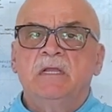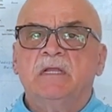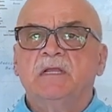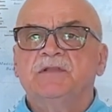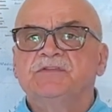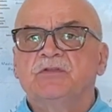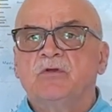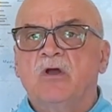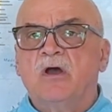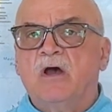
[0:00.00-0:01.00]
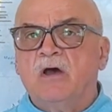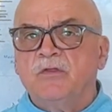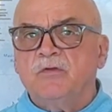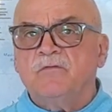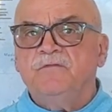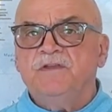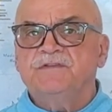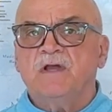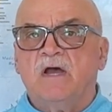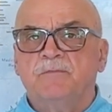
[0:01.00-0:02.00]
can consider other
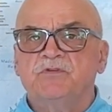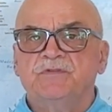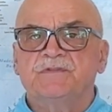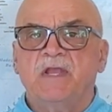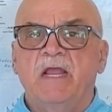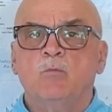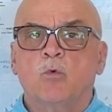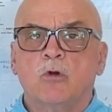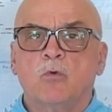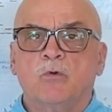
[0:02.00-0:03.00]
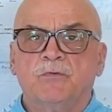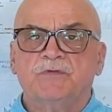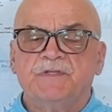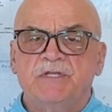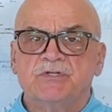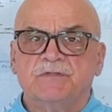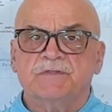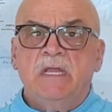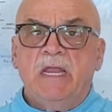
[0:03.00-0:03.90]
visa options and work authorizations,